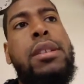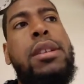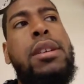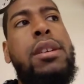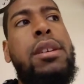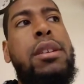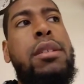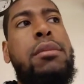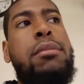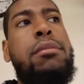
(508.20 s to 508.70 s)

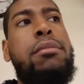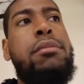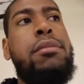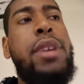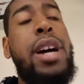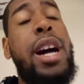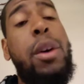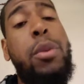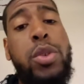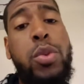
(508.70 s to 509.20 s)
Um,
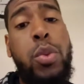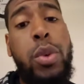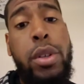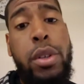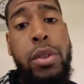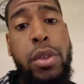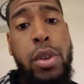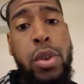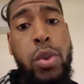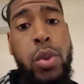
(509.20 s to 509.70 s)
I was
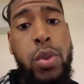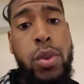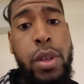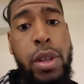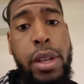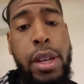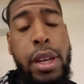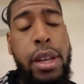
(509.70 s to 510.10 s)
one of those.